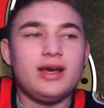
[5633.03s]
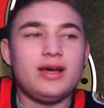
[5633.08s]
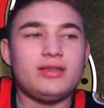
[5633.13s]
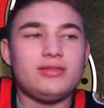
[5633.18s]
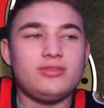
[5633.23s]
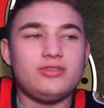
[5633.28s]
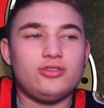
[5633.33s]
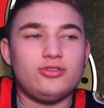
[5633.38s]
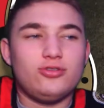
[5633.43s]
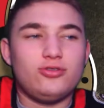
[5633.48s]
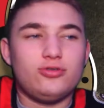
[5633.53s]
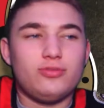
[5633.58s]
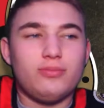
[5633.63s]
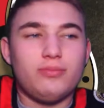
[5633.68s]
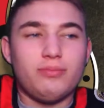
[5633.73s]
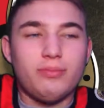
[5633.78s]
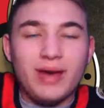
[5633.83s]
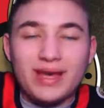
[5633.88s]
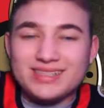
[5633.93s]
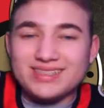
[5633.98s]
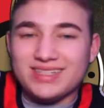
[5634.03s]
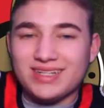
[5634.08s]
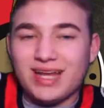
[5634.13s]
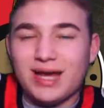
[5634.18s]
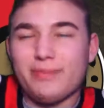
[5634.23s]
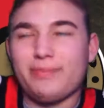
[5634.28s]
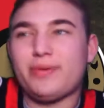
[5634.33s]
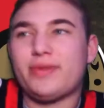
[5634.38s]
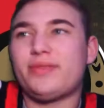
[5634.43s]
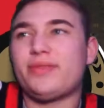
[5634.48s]
to mess it
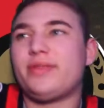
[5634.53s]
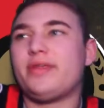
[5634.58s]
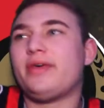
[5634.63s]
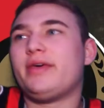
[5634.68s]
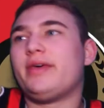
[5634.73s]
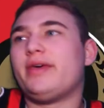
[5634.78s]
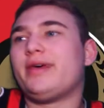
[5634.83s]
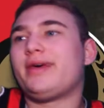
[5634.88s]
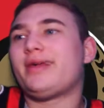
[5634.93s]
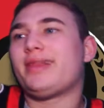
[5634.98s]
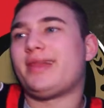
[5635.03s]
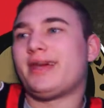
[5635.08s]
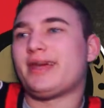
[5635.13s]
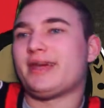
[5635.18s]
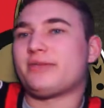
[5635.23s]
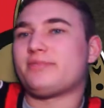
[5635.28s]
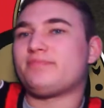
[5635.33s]
up. And like